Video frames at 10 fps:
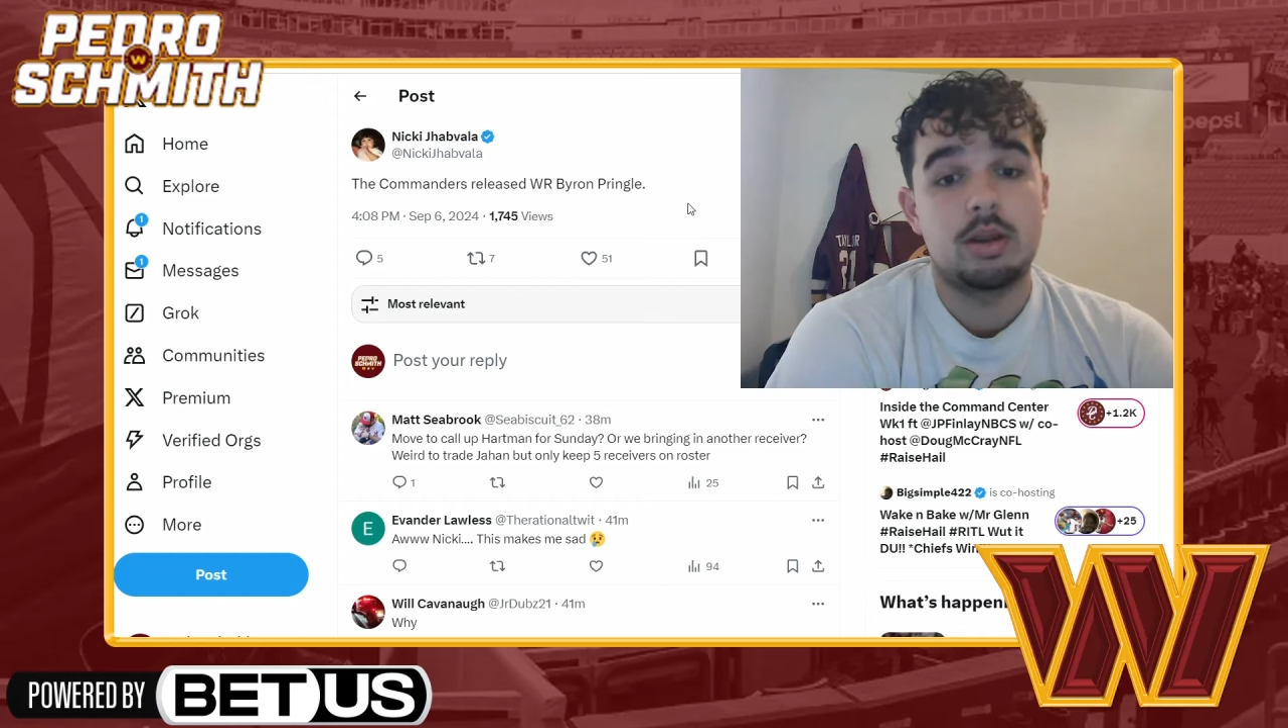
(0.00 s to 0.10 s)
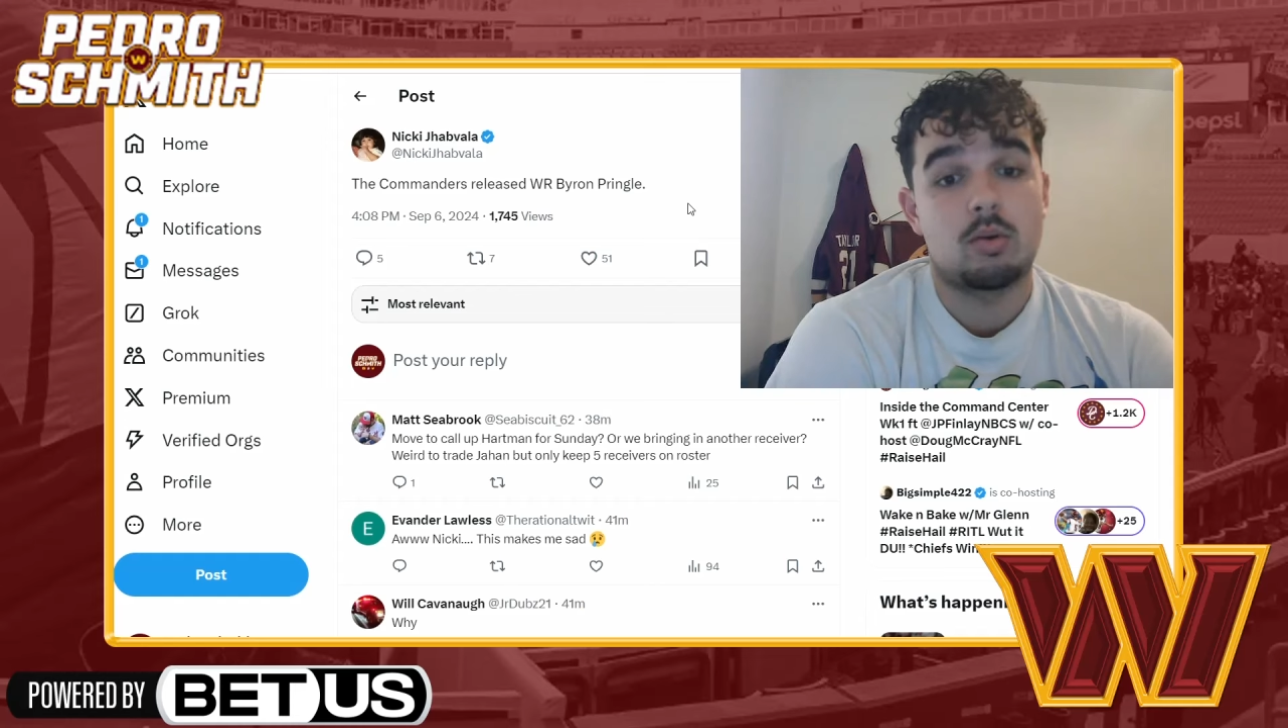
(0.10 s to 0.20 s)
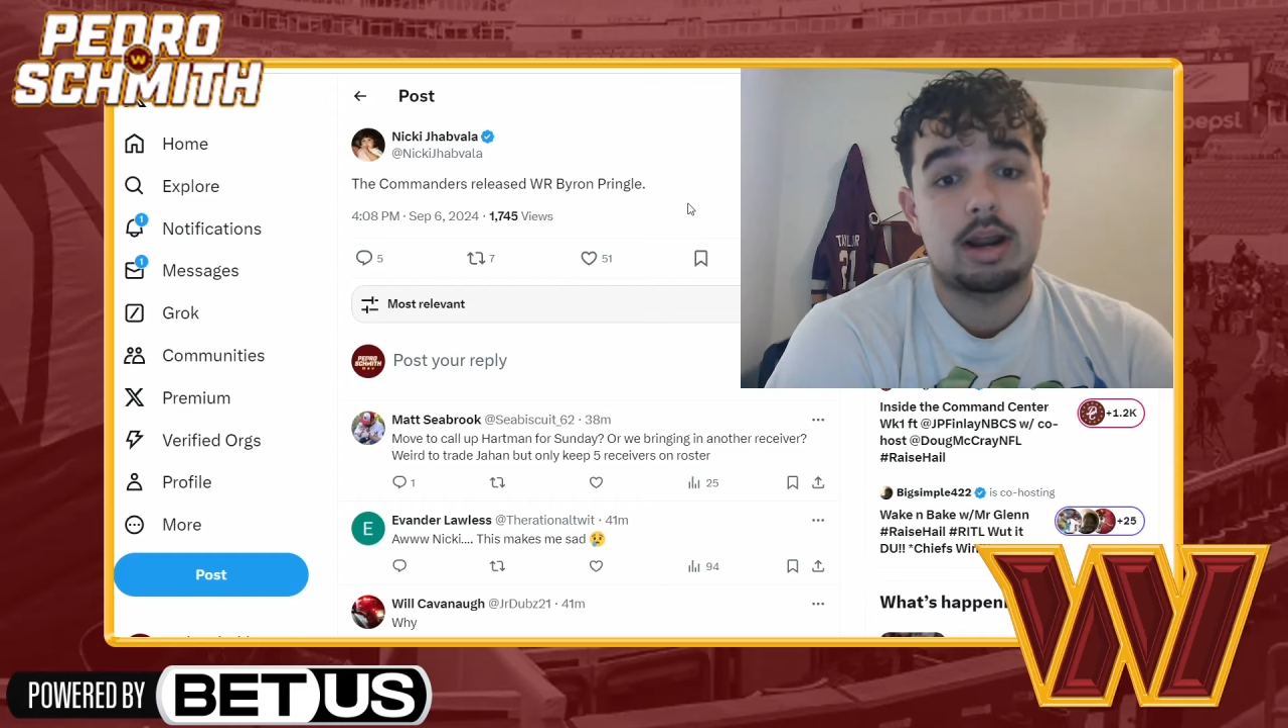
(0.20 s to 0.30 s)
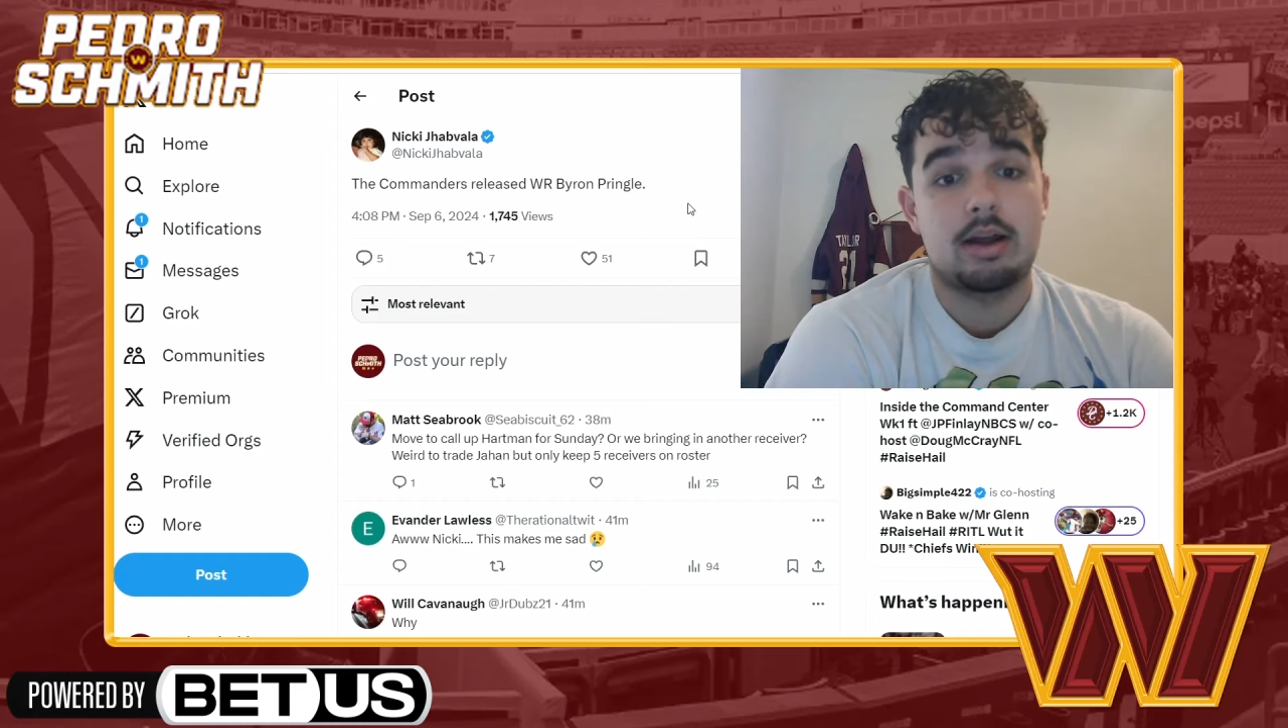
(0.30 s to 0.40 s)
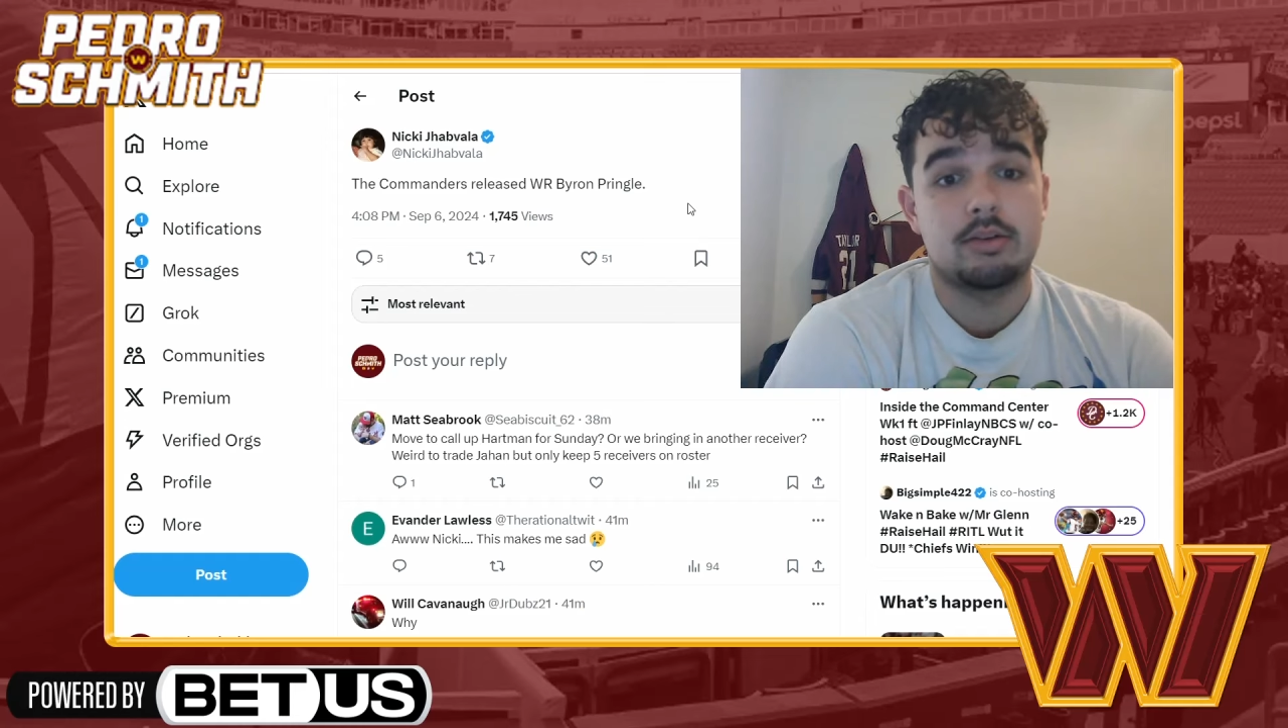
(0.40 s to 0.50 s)

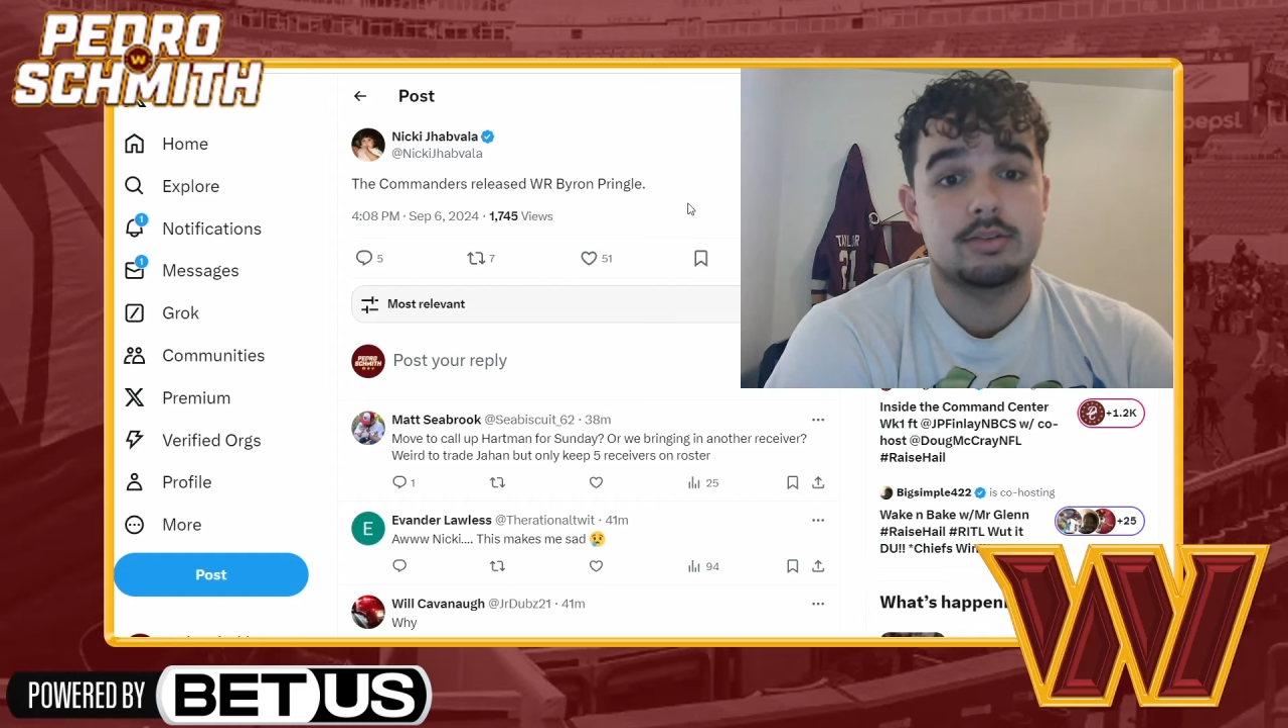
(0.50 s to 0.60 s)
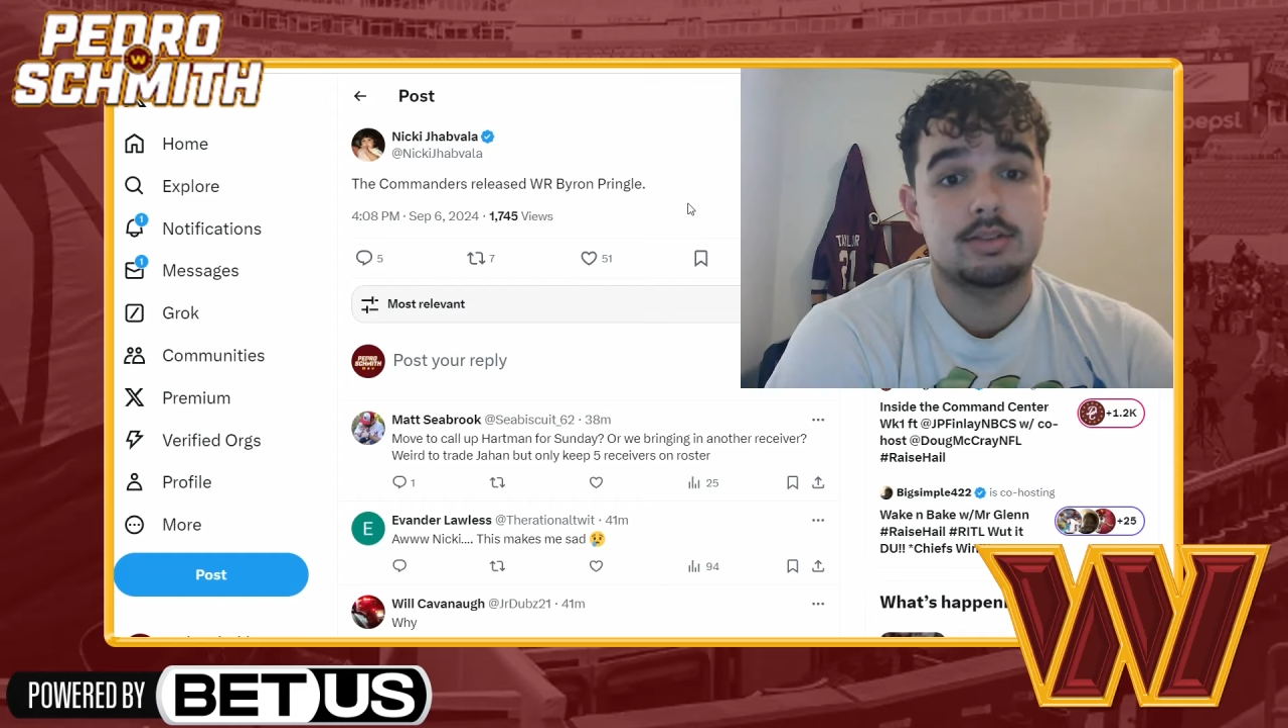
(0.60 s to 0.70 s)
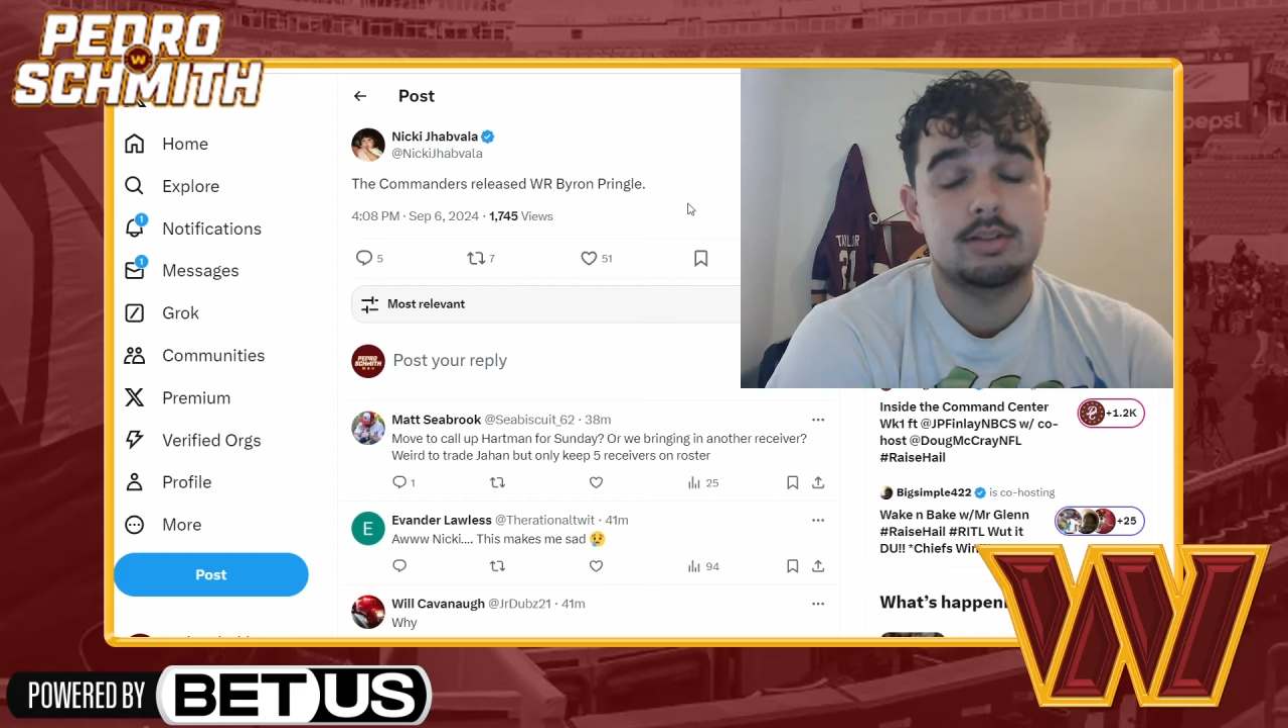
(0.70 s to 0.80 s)
around